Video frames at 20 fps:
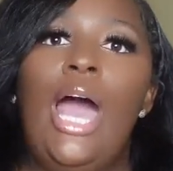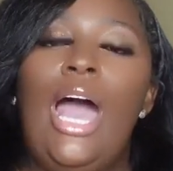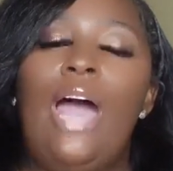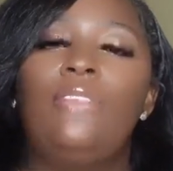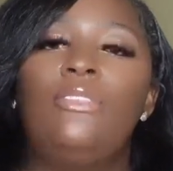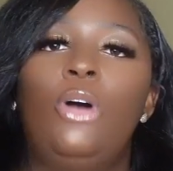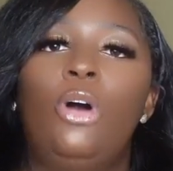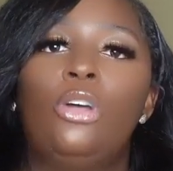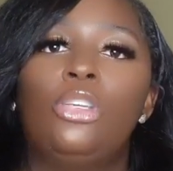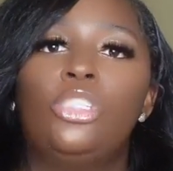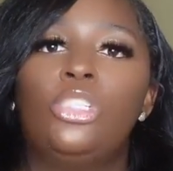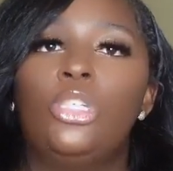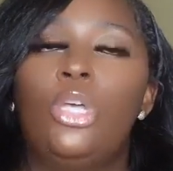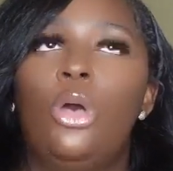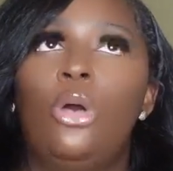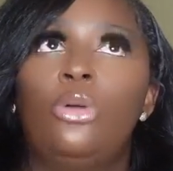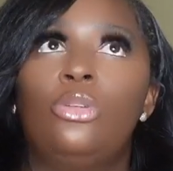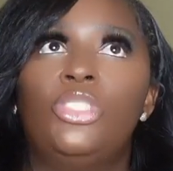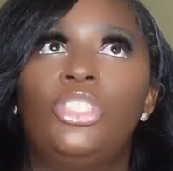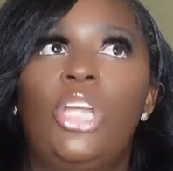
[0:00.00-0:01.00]
I've
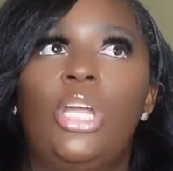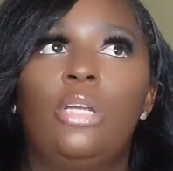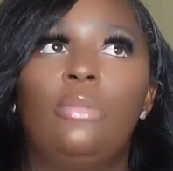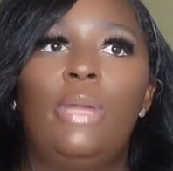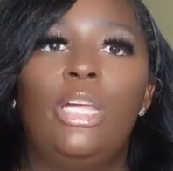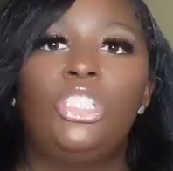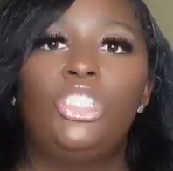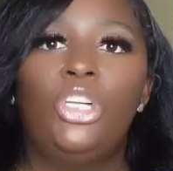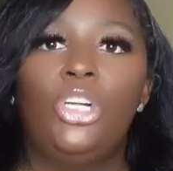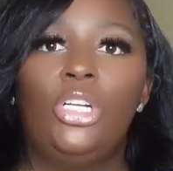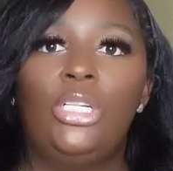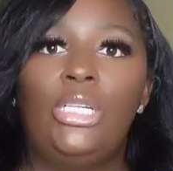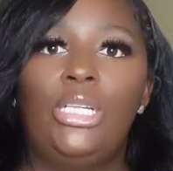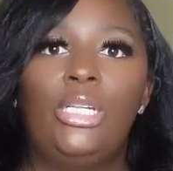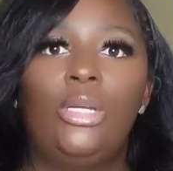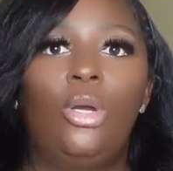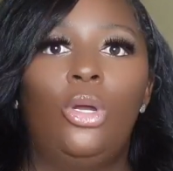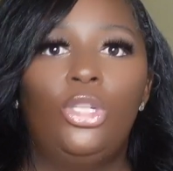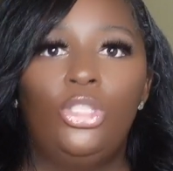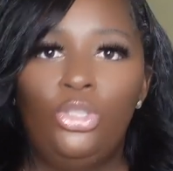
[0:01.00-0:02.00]
also shared my
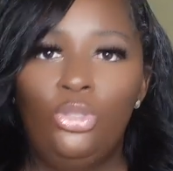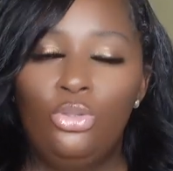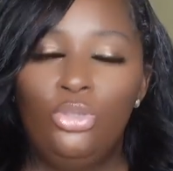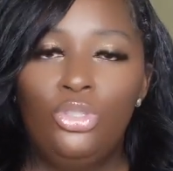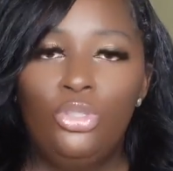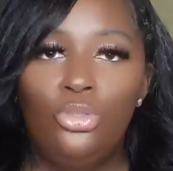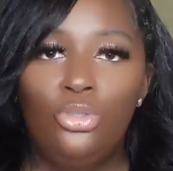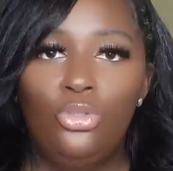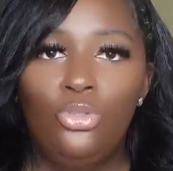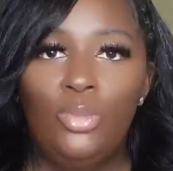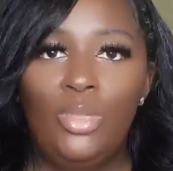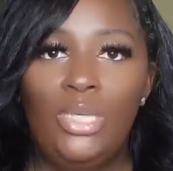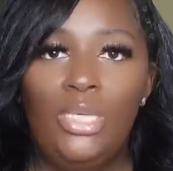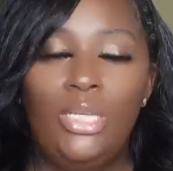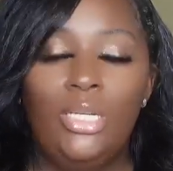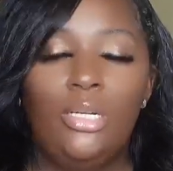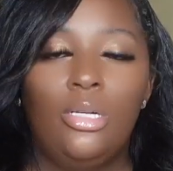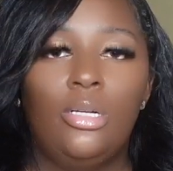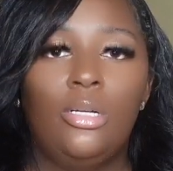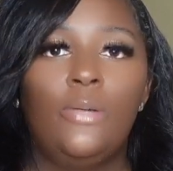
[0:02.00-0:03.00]
journey on YouTube
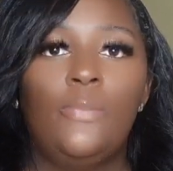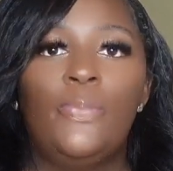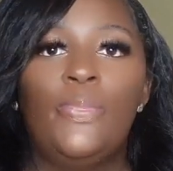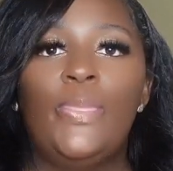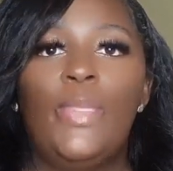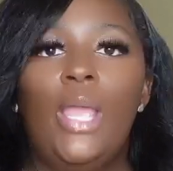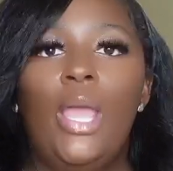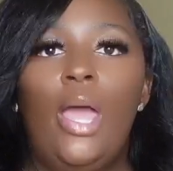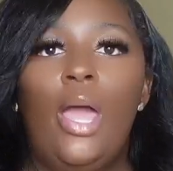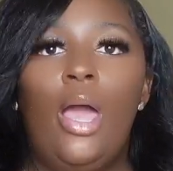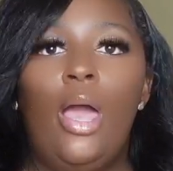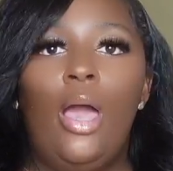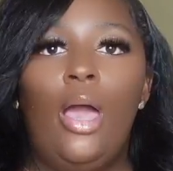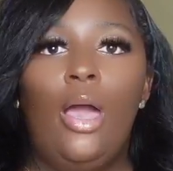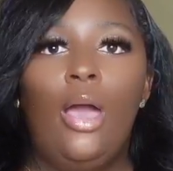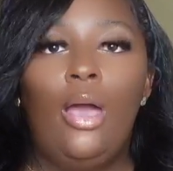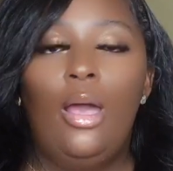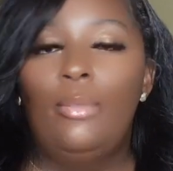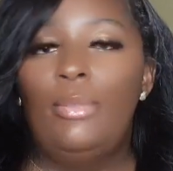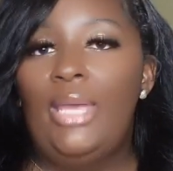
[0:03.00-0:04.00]
here
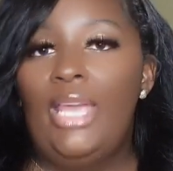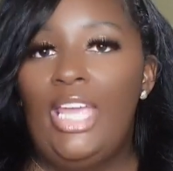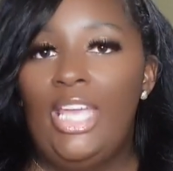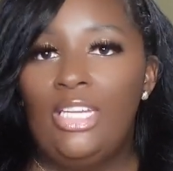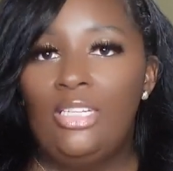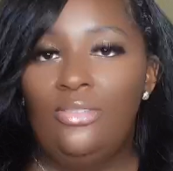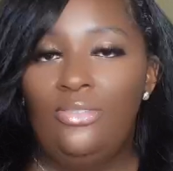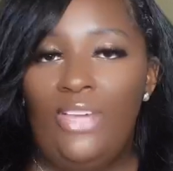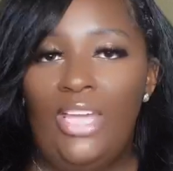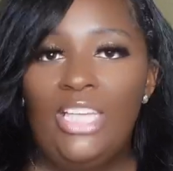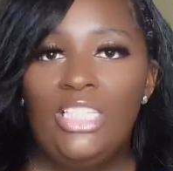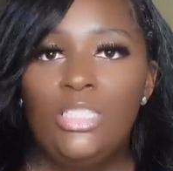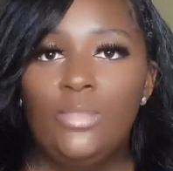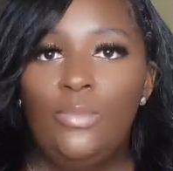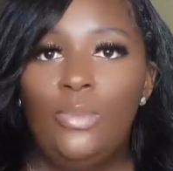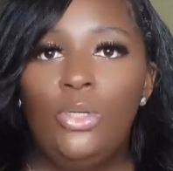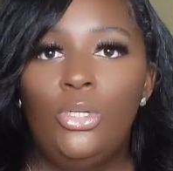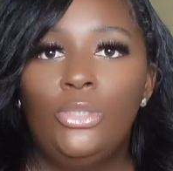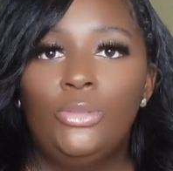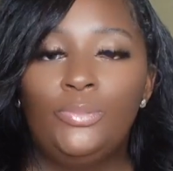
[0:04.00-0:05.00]
and
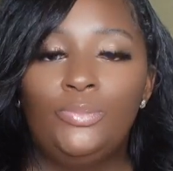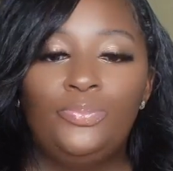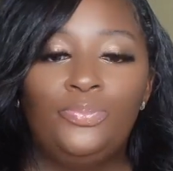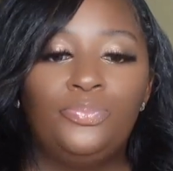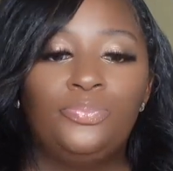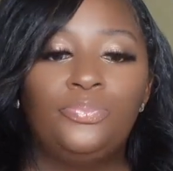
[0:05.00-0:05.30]
Facebook.